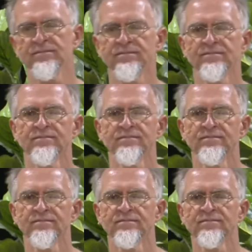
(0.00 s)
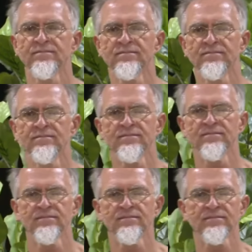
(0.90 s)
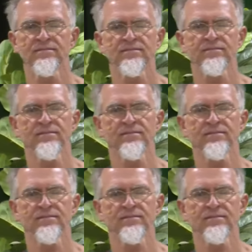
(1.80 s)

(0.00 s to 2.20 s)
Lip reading: (silence)